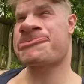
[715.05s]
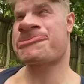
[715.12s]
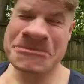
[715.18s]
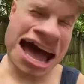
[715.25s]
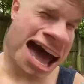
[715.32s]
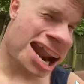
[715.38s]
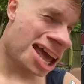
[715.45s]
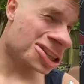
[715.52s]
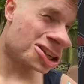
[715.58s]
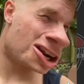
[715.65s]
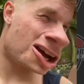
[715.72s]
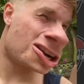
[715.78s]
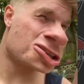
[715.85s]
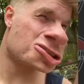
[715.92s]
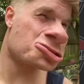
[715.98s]
Ah, that's
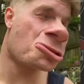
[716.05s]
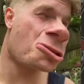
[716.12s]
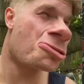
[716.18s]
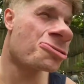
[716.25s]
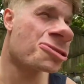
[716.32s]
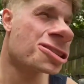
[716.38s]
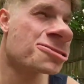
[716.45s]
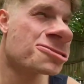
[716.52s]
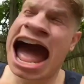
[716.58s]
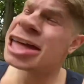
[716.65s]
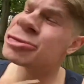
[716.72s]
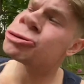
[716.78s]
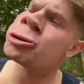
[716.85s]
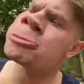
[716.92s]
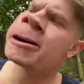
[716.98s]
another story. I
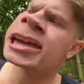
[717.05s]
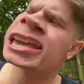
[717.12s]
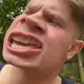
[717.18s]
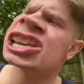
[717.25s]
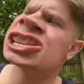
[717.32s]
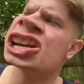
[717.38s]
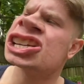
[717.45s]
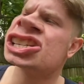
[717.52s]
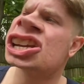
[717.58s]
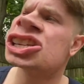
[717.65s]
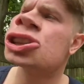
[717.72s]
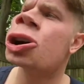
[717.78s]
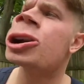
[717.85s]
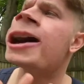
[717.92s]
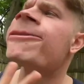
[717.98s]
told my kids, I
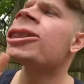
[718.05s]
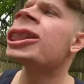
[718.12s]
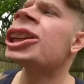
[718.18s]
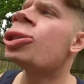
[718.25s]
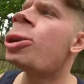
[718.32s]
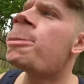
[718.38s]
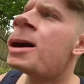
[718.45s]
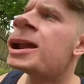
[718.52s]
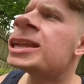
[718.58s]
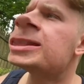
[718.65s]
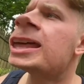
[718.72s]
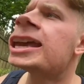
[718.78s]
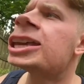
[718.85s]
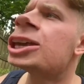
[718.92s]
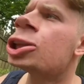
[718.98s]
says, don't ever let nobody
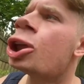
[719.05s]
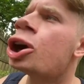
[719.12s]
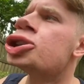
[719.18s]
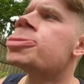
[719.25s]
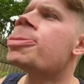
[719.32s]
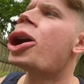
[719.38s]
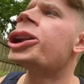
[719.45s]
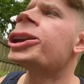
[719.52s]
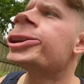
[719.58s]
take your lunch money.